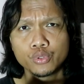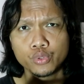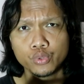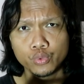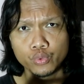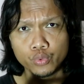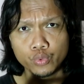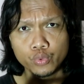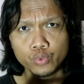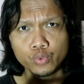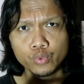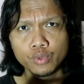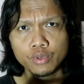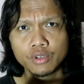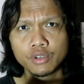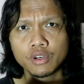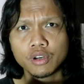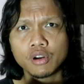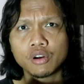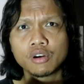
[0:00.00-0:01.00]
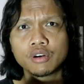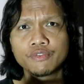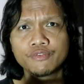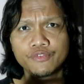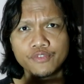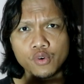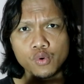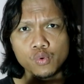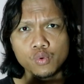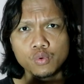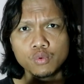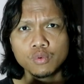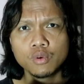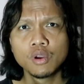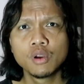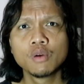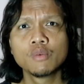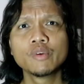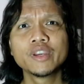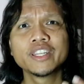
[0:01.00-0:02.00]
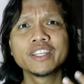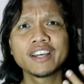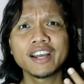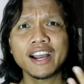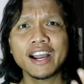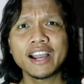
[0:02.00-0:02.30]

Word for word: two or fu with a